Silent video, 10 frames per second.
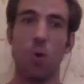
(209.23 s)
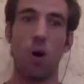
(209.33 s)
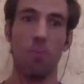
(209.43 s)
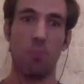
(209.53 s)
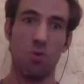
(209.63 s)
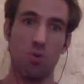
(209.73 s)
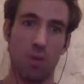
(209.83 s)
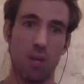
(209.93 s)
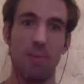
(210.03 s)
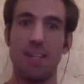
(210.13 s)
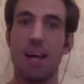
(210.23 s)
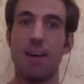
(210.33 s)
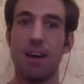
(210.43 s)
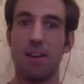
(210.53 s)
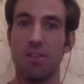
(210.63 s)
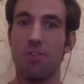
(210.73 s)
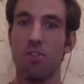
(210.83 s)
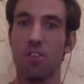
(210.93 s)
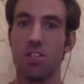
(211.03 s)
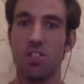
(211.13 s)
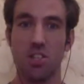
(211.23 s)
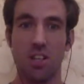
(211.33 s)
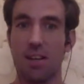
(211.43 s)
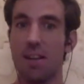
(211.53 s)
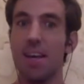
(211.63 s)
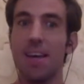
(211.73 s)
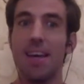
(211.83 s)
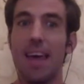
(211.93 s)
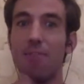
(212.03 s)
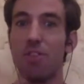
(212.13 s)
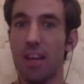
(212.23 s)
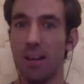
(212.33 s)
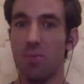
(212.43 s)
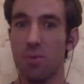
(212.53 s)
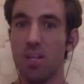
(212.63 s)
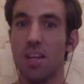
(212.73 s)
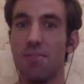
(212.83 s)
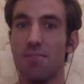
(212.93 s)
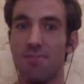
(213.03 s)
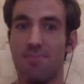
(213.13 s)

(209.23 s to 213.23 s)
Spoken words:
Wild boars were coming down out of the forests, and everything was kind of